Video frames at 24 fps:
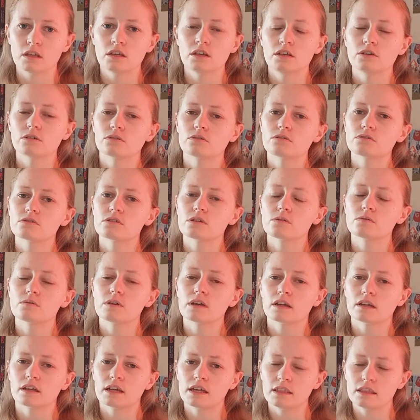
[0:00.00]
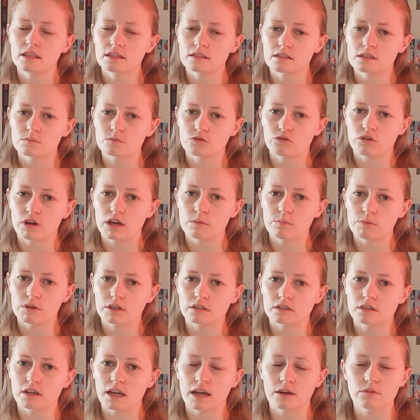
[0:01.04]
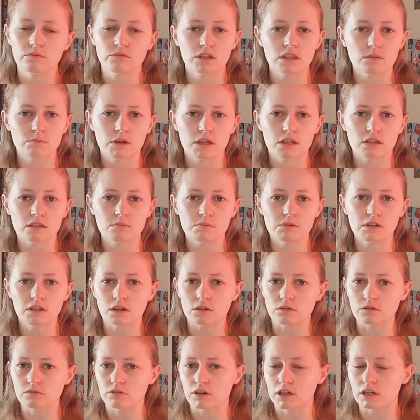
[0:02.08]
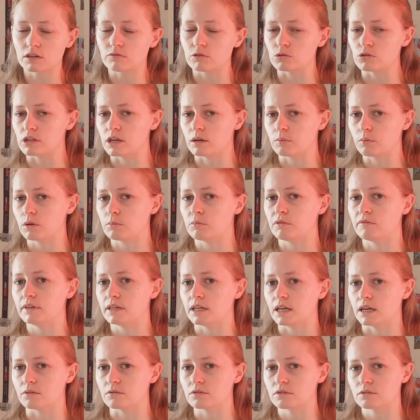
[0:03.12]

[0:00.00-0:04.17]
You can also hit that subscribe button and ring the bell to be notified of all the upcoming videos.